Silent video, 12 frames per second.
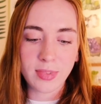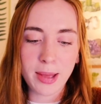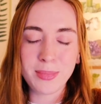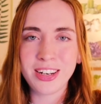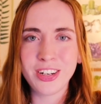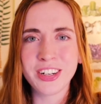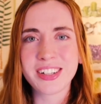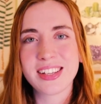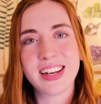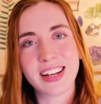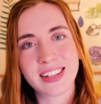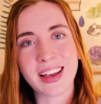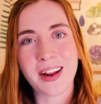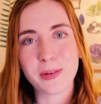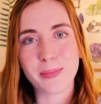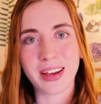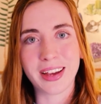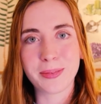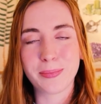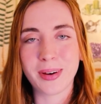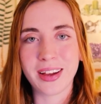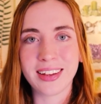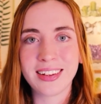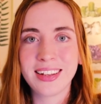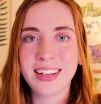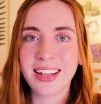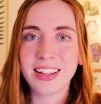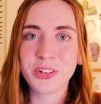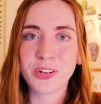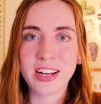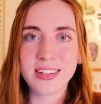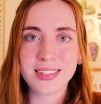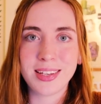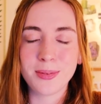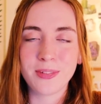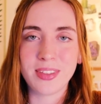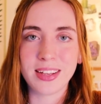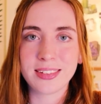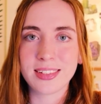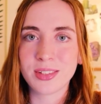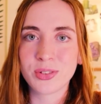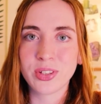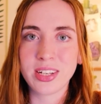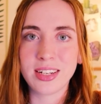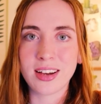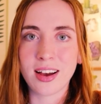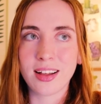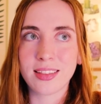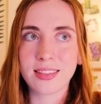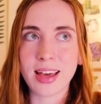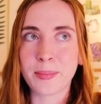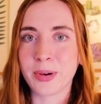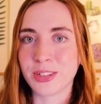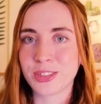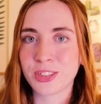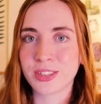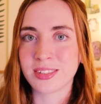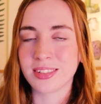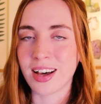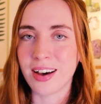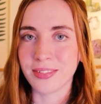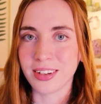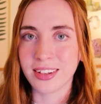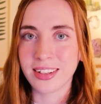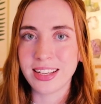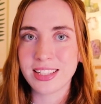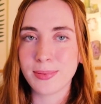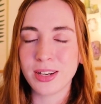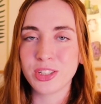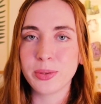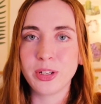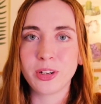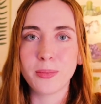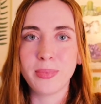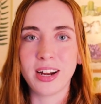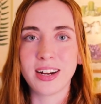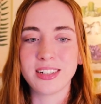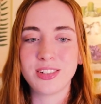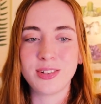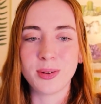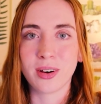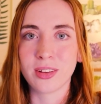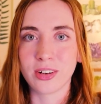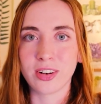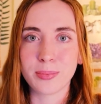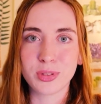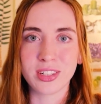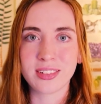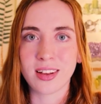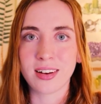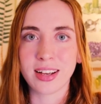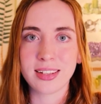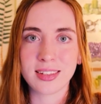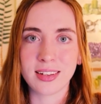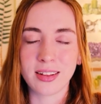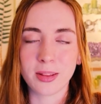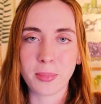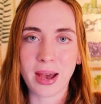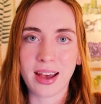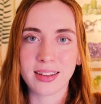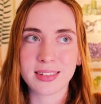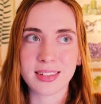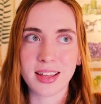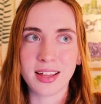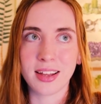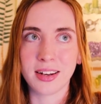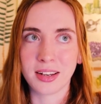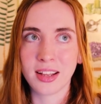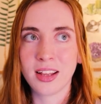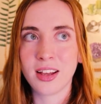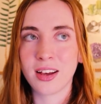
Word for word: I mean, New York City is kind of big, but in the grand scheme of things, that's really not that much lava, especially when you compare it to other eruptions on Iceland in the past and